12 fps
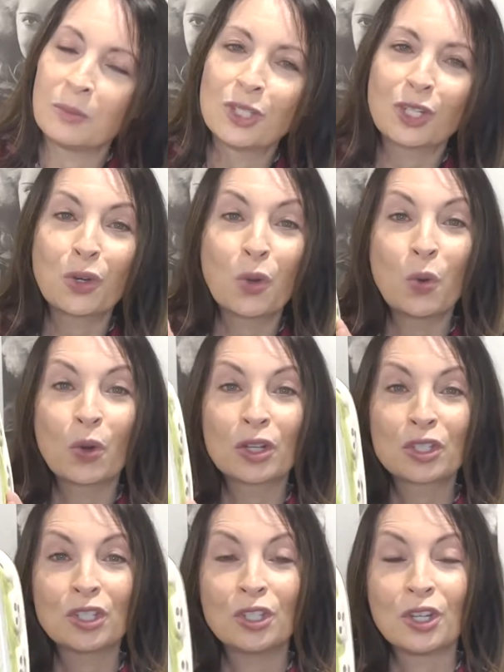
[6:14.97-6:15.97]
decor
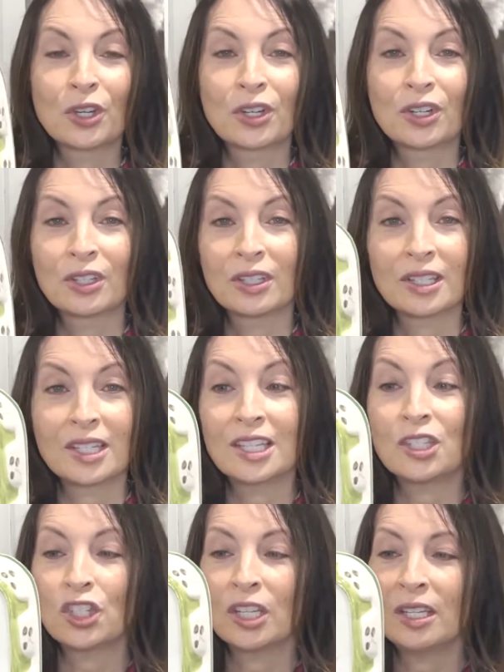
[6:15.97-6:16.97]
to your
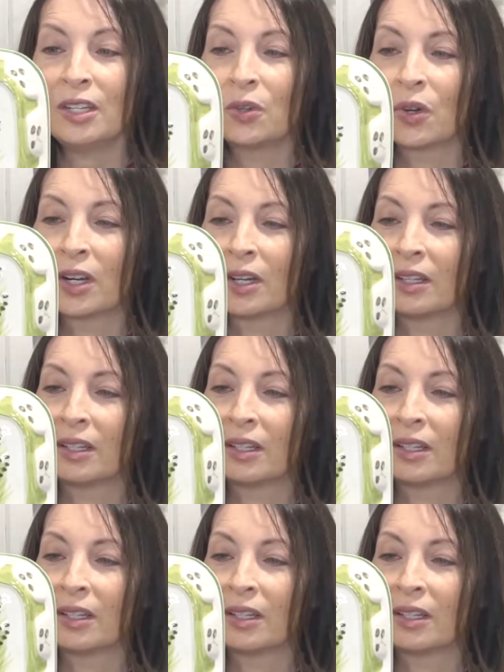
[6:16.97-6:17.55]
kitchen or